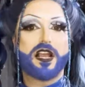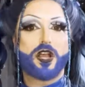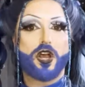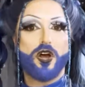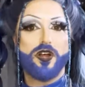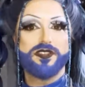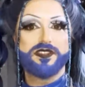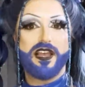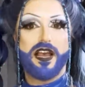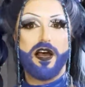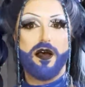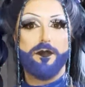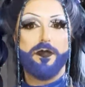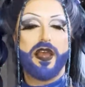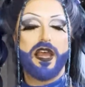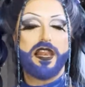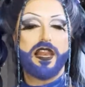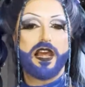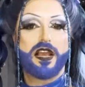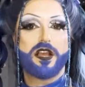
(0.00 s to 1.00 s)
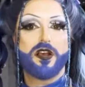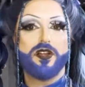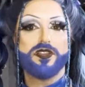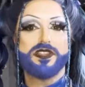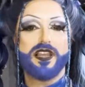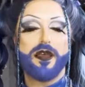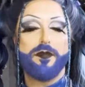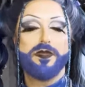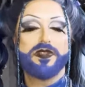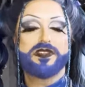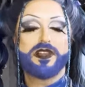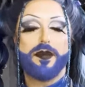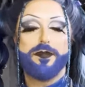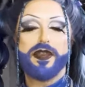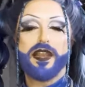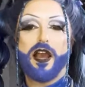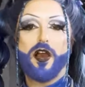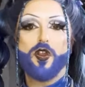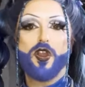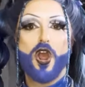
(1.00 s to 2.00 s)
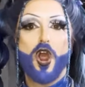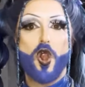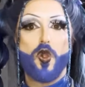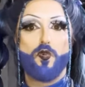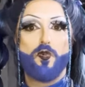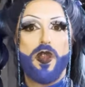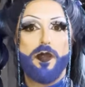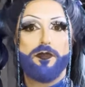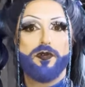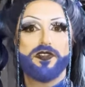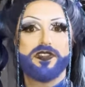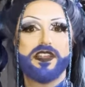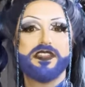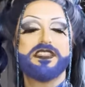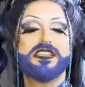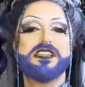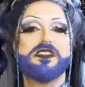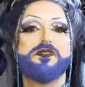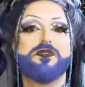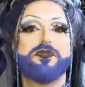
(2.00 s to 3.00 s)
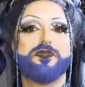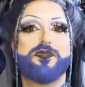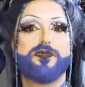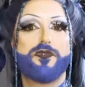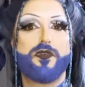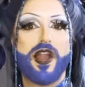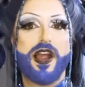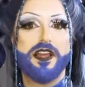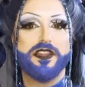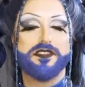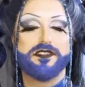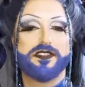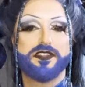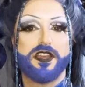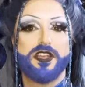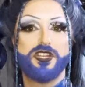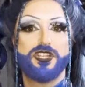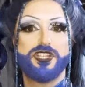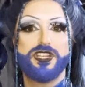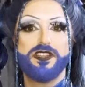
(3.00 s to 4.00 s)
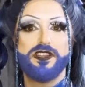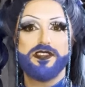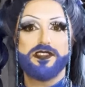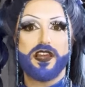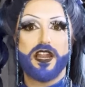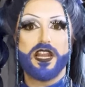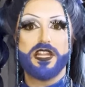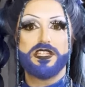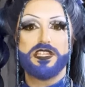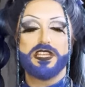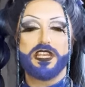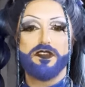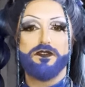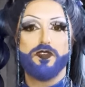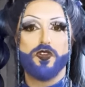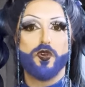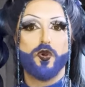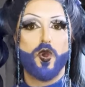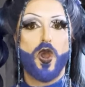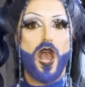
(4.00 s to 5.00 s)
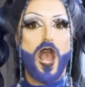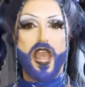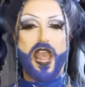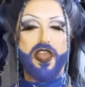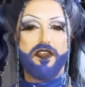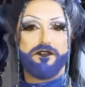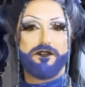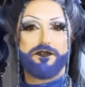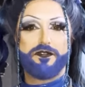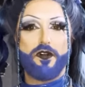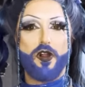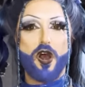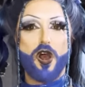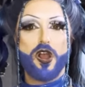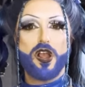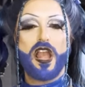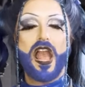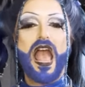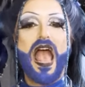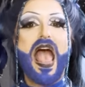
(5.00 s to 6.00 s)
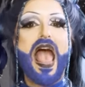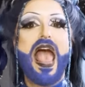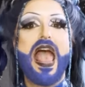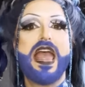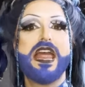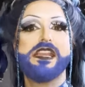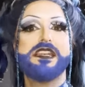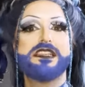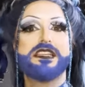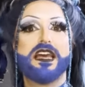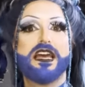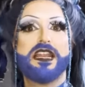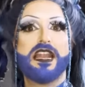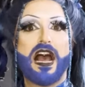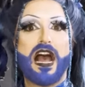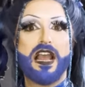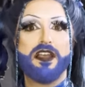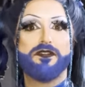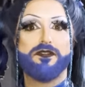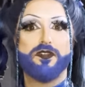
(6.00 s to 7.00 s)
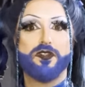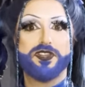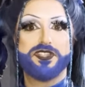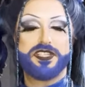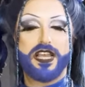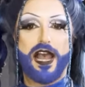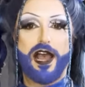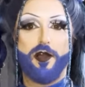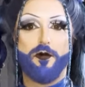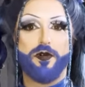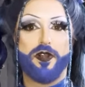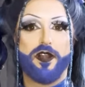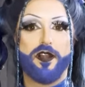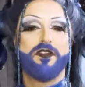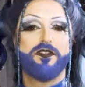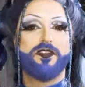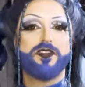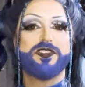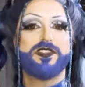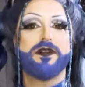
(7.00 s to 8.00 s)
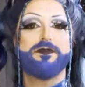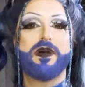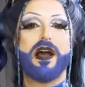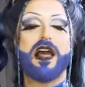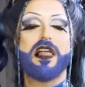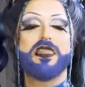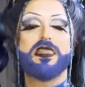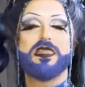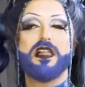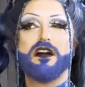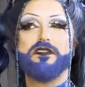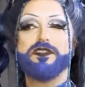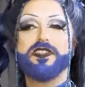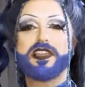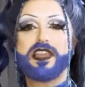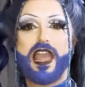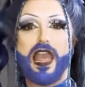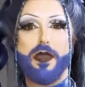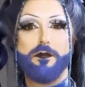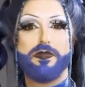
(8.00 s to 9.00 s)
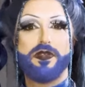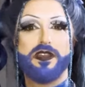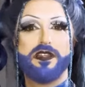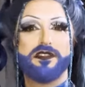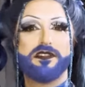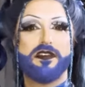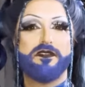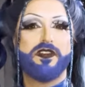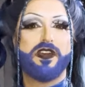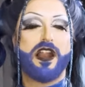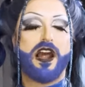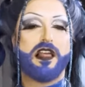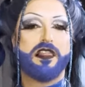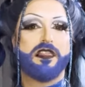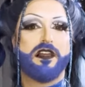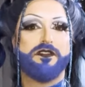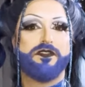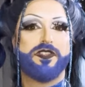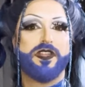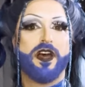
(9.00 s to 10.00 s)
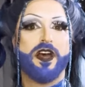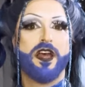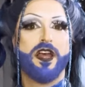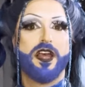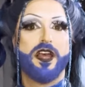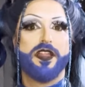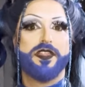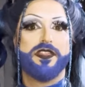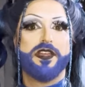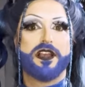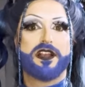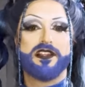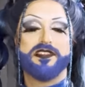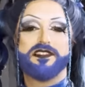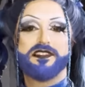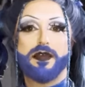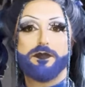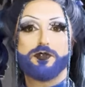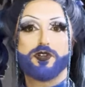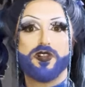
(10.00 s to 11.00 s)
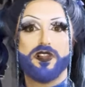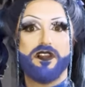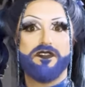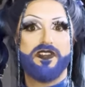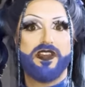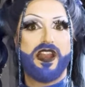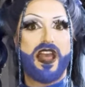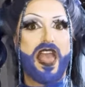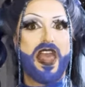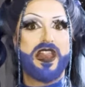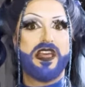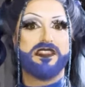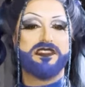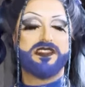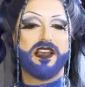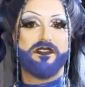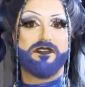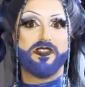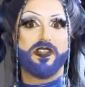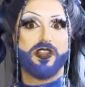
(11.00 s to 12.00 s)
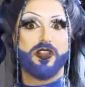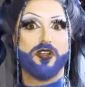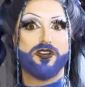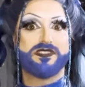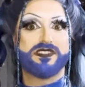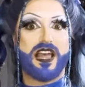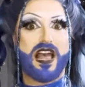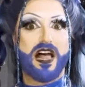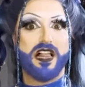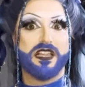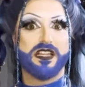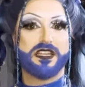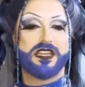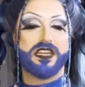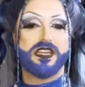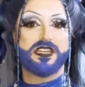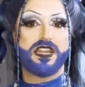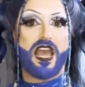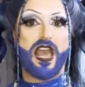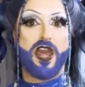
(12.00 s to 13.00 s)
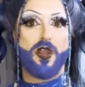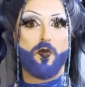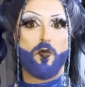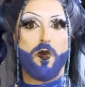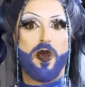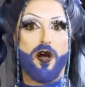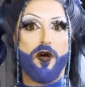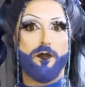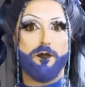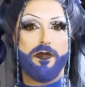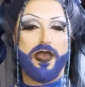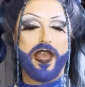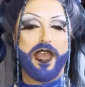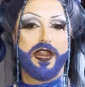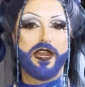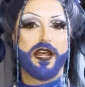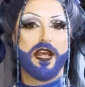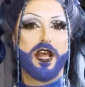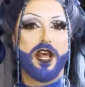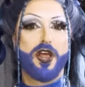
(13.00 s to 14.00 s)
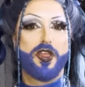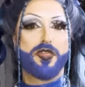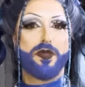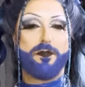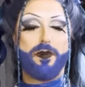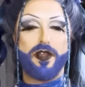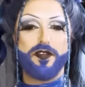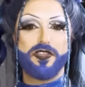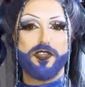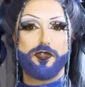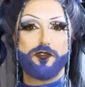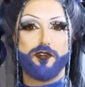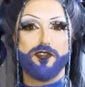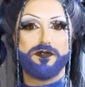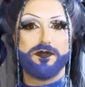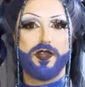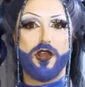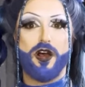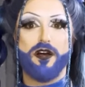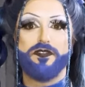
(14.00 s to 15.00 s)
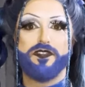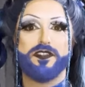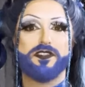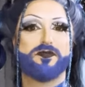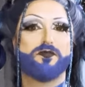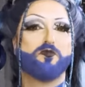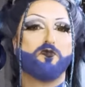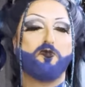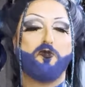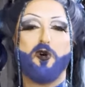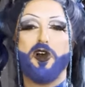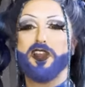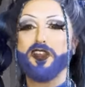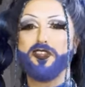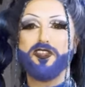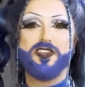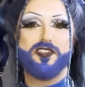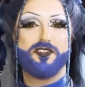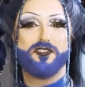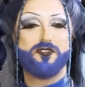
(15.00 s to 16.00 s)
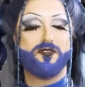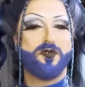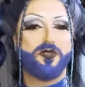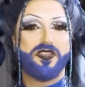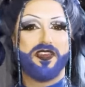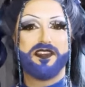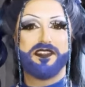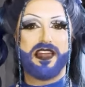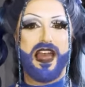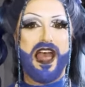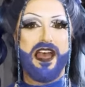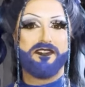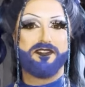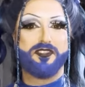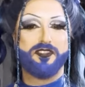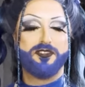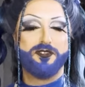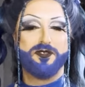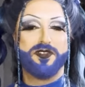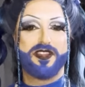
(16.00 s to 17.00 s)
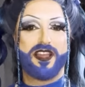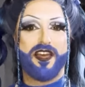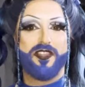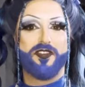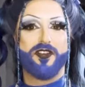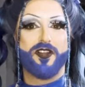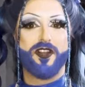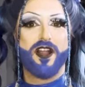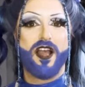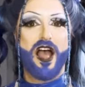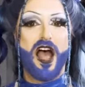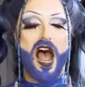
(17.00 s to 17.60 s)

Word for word: Grande Dame, and La Grande Dame is coming out representing France, and she decided to give you a frog and an Eiffel Tower. First up, I love the campiness of it, I love the, the conceptual of it, and it definitely looks elegant and well made. The part that throws me off is, what do these two things have to do together?